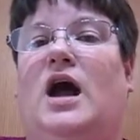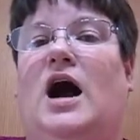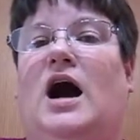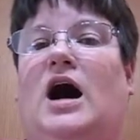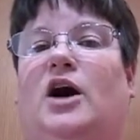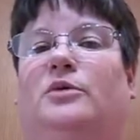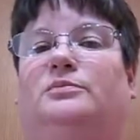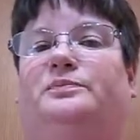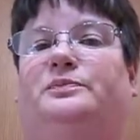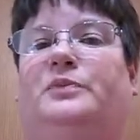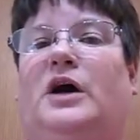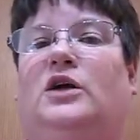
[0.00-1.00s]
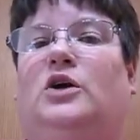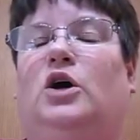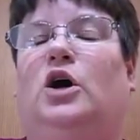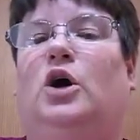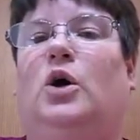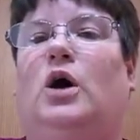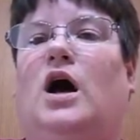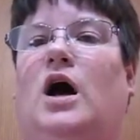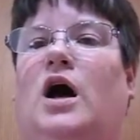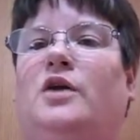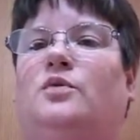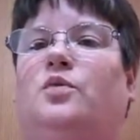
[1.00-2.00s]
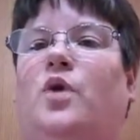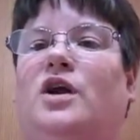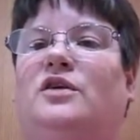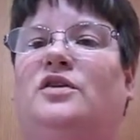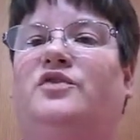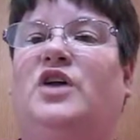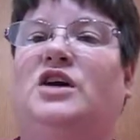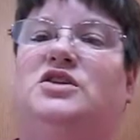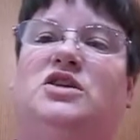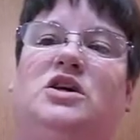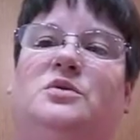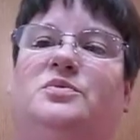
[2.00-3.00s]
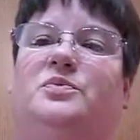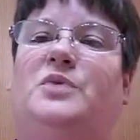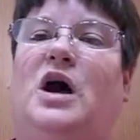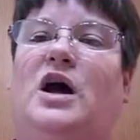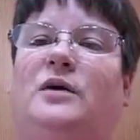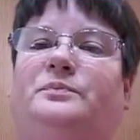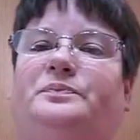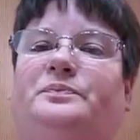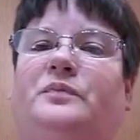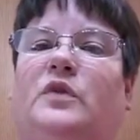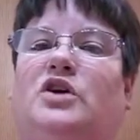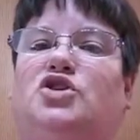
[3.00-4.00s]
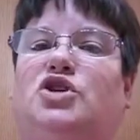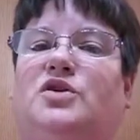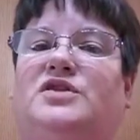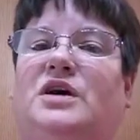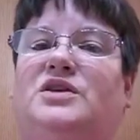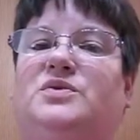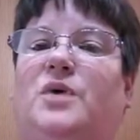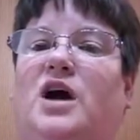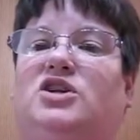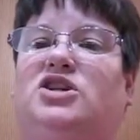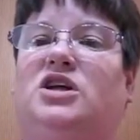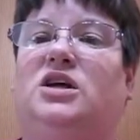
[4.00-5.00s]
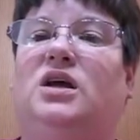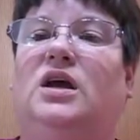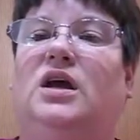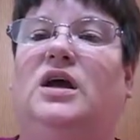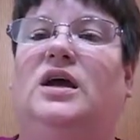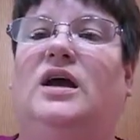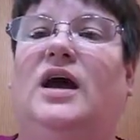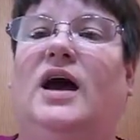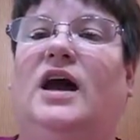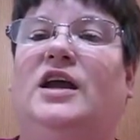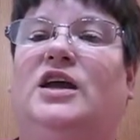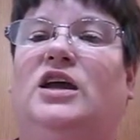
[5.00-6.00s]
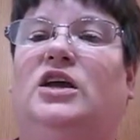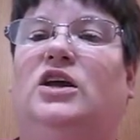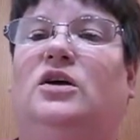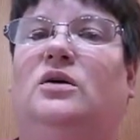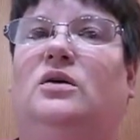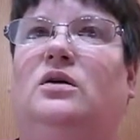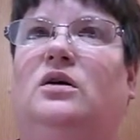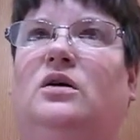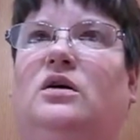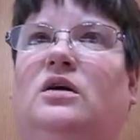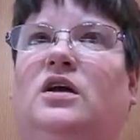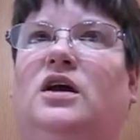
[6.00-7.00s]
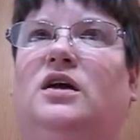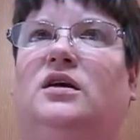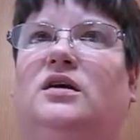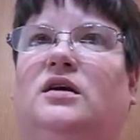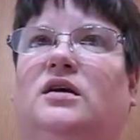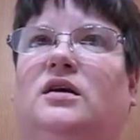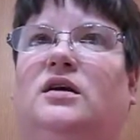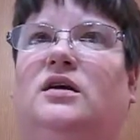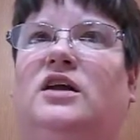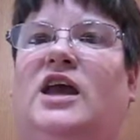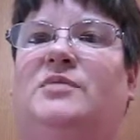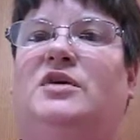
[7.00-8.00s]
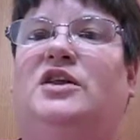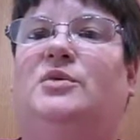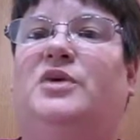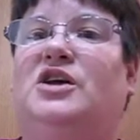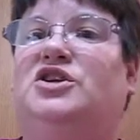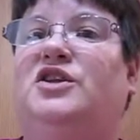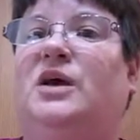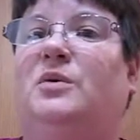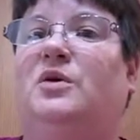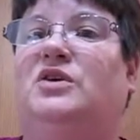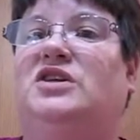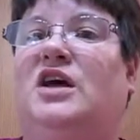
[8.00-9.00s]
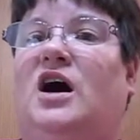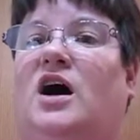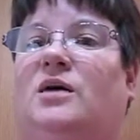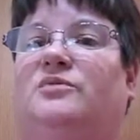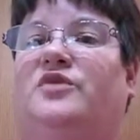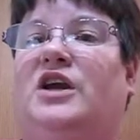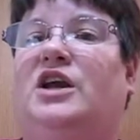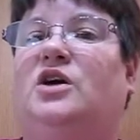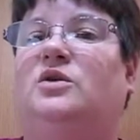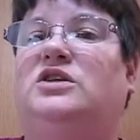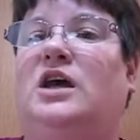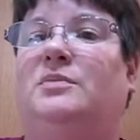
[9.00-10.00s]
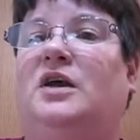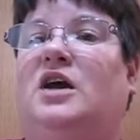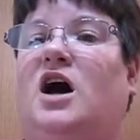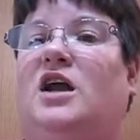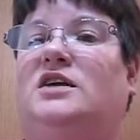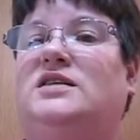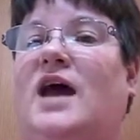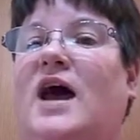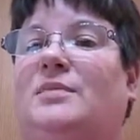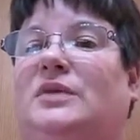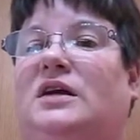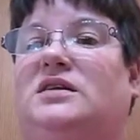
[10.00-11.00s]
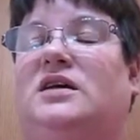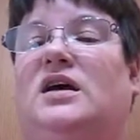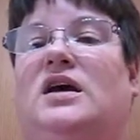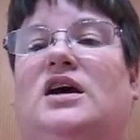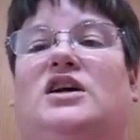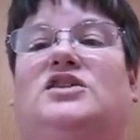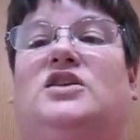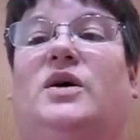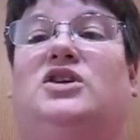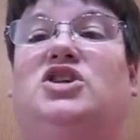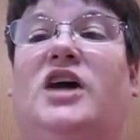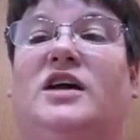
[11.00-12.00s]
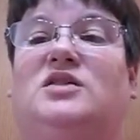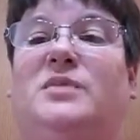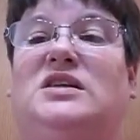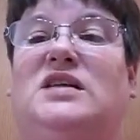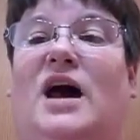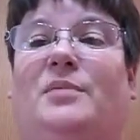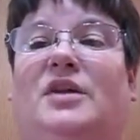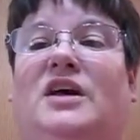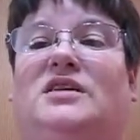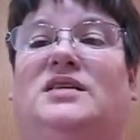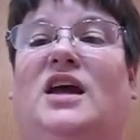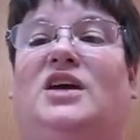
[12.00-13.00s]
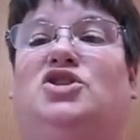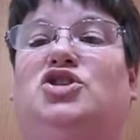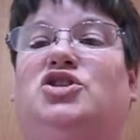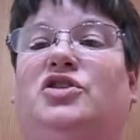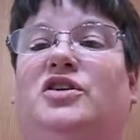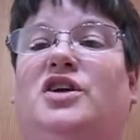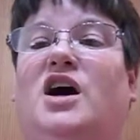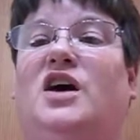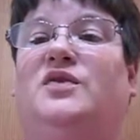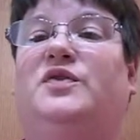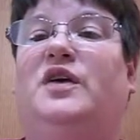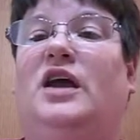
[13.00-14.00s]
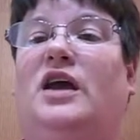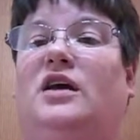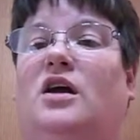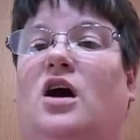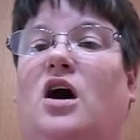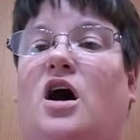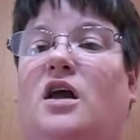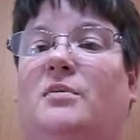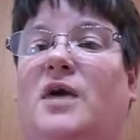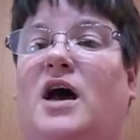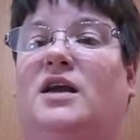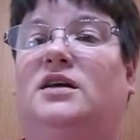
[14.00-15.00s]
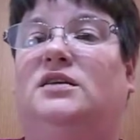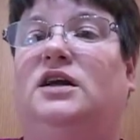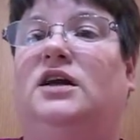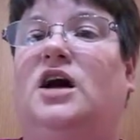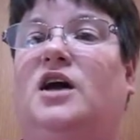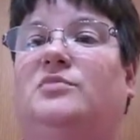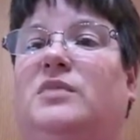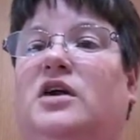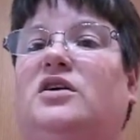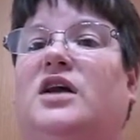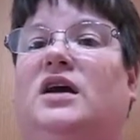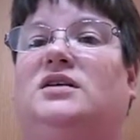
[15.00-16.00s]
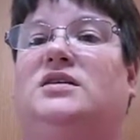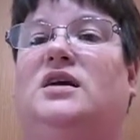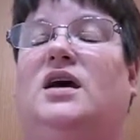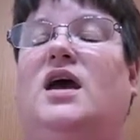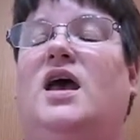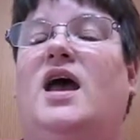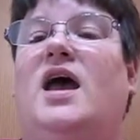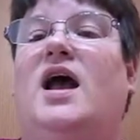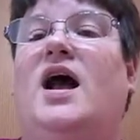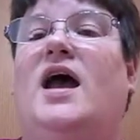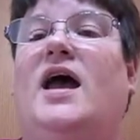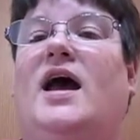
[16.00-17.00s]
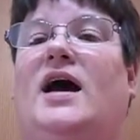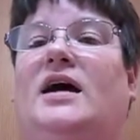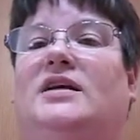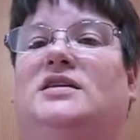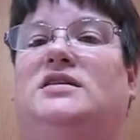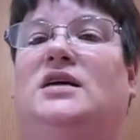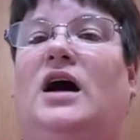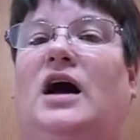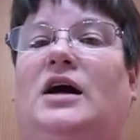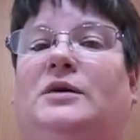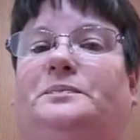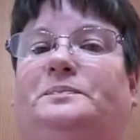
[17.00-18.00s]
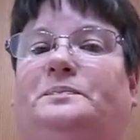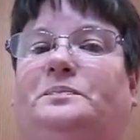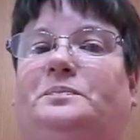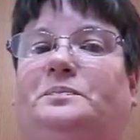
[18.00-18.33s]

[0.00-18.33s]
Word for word: Um, but on one of the floss tube um, shows I was watching, I it gave me the impression they were um, videotaping on a tablet. So I checked my tablet, and sure enough, it automatically unmirrored it. And um,